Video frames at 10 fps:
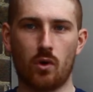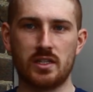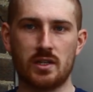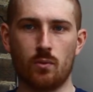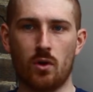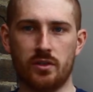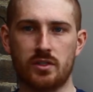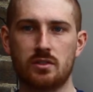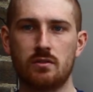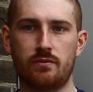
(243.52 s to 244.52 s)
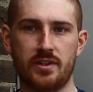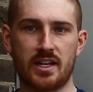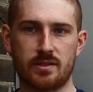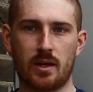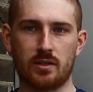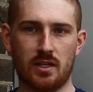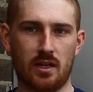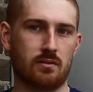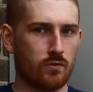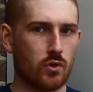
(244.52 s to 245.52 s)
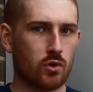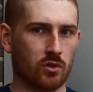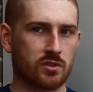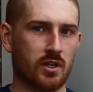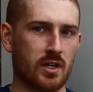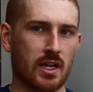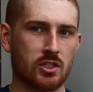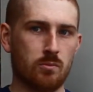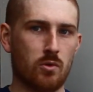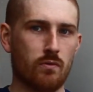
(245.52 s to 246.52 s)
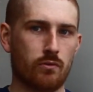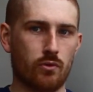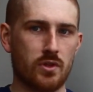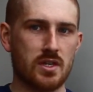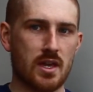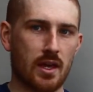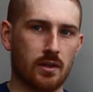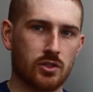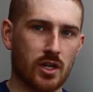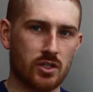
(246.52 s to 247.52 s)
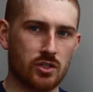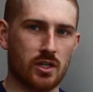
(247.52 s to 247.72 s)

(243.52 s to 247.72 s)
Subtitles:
write it once, forget about it. Review constantly as you move through the year, change.